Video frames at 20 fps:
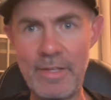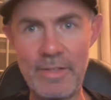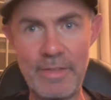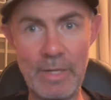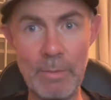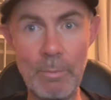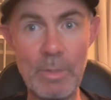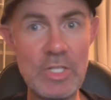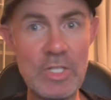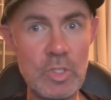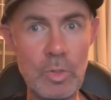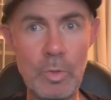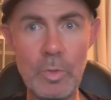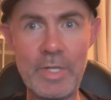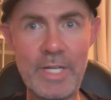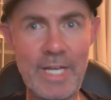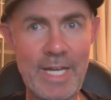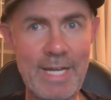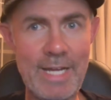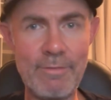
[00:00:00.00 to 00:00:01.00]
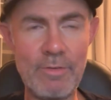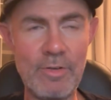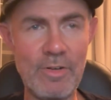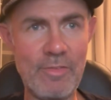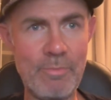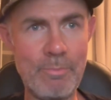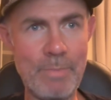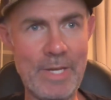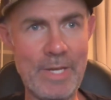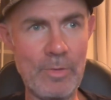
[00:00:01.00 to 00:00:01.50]
the original cover
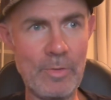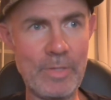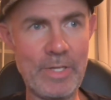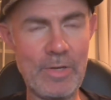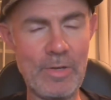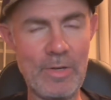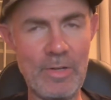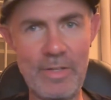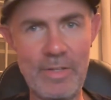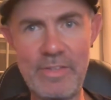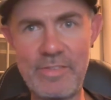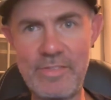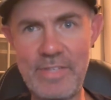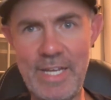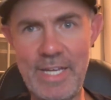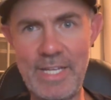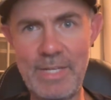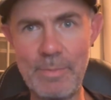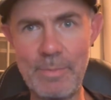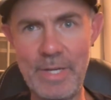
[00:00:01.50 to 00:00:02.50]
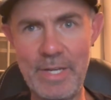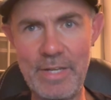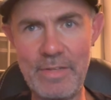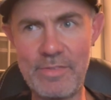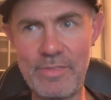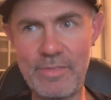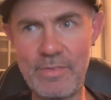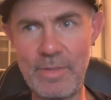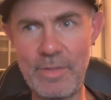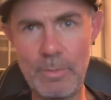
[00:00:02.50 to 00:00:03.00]
of Metal Gear, at least
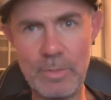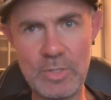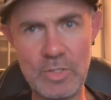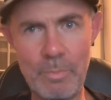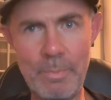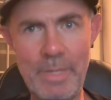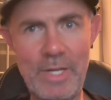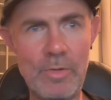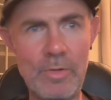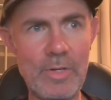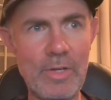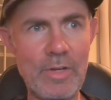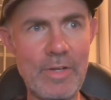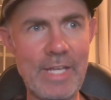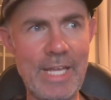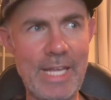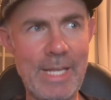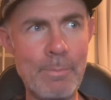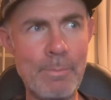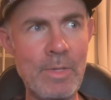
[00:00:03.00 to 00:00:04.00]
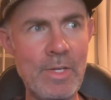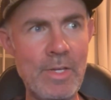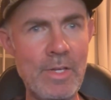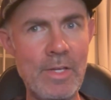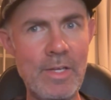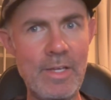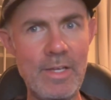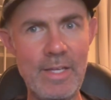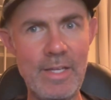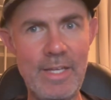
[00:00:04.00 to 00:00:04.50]
anyways, the original Metal Gear game,
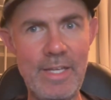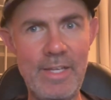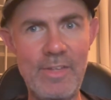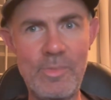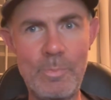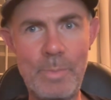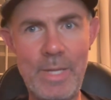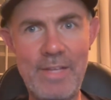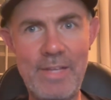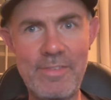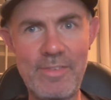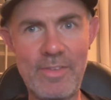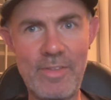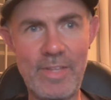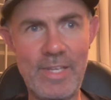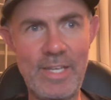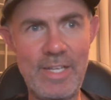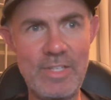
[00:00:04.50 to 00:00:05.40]
is basically